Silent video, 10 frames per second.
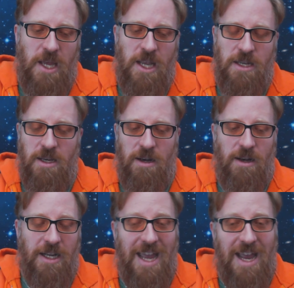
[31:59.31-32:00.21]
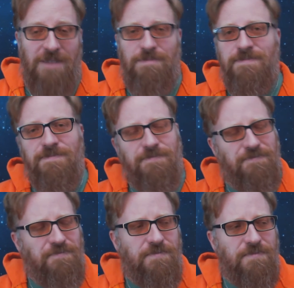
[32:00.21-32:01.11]
Again,
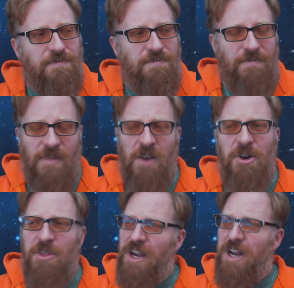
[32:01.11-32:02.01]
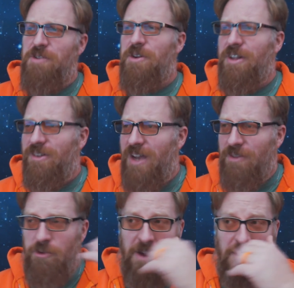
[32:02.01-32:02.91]
I want to thank anyone that
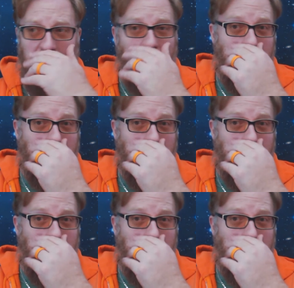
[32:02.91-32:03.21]
sat through that